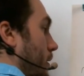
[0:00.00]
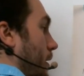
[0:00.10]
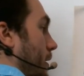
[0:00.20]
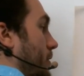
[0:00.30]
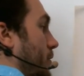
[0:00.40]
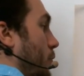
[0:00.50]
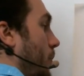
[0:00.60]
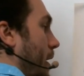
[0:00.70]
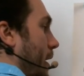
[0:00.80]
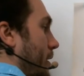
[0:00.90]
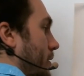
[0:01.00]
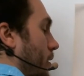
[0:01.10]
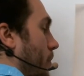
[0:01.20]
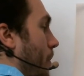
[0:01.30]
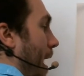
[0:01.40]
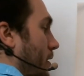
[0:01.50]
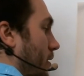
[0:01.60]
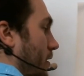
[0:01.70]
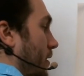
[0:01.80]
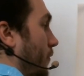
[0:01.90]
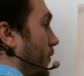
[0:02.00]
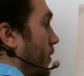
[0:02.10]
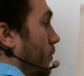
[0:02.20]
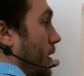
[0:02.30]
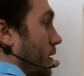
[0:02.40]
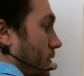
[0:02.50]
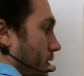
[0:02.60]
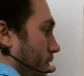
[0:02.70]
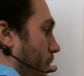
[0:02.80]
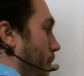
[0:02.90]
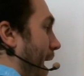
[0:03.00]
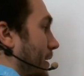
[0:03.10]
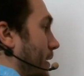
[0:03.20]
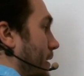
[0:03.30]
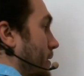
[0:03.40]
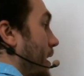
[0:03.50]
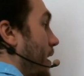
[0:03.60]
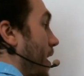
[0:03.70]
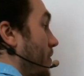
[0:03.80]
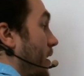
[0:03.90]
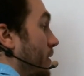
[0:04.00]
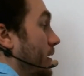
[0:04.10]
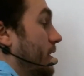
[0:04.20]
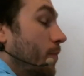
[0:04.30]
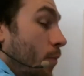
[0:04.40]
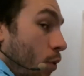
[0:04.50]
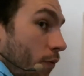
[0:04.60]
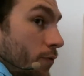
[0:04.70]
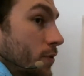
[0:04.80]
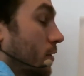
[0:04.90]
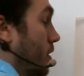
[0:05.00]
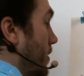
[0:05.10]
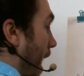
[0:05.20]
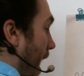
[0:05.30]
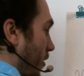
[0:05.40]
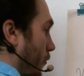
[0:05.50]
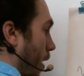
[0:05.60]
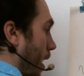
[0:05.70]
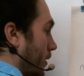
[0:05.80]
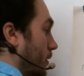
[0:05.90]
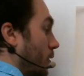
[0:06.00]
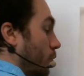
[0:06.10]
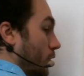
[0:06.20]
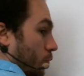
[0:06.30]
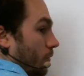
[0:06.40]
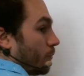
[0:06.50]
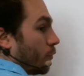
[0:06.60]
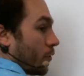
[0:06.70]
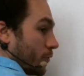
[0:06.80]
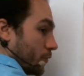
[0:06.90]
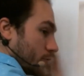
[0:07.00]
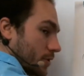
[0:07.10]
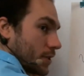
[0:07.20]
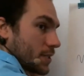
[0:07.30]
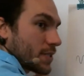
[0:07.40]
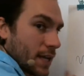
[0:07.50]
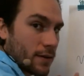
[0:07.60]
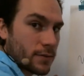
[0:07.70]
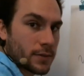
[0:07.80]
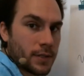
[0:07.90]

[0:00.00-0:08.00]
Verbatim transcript: and create a magnetic field because of the magnet, and then it moves the diaphragm which will produce the sound.